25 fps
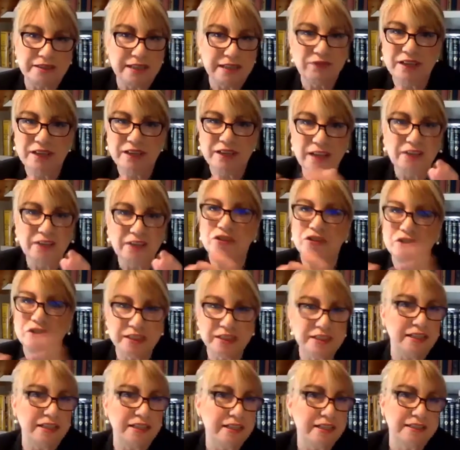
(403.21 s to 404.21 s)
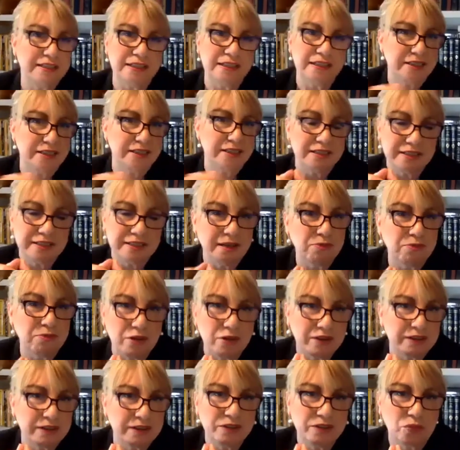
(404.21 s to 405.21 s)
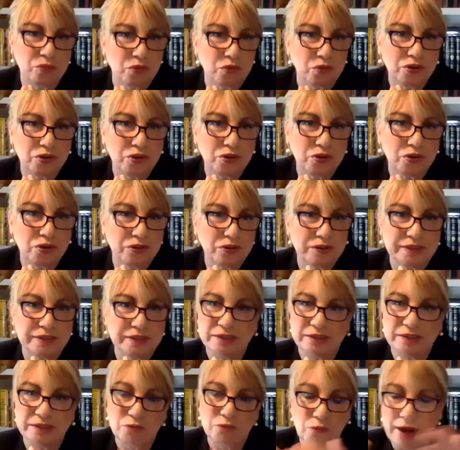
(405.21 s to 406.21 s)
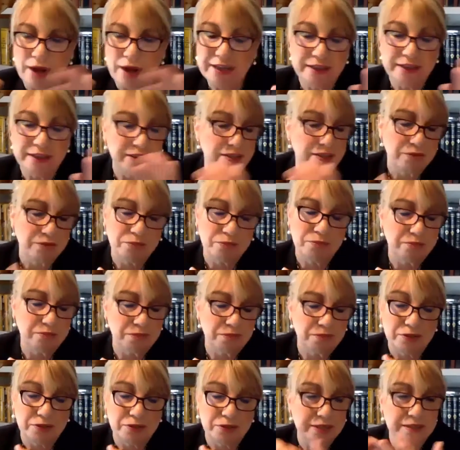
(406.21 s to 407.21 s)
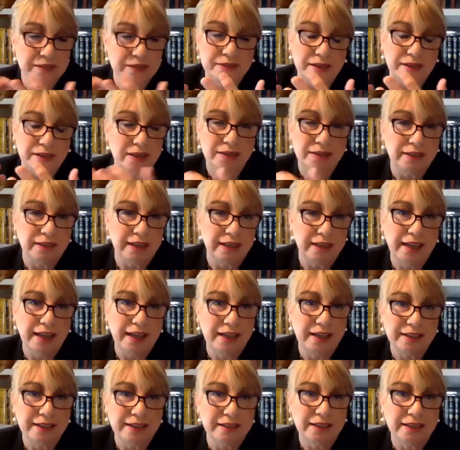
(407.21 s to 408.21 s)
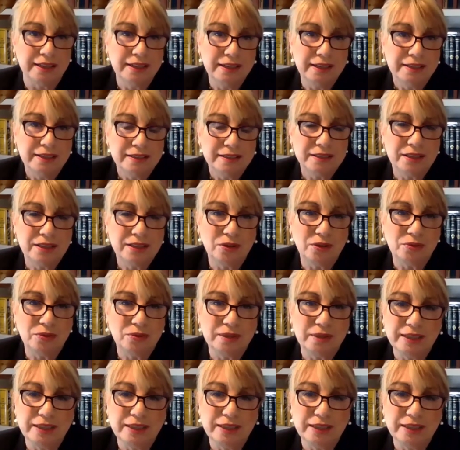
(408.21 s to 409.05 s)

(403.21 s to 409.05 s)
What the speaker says: Every other disease exists somewhere in the world and waiting to rear its ugly head. So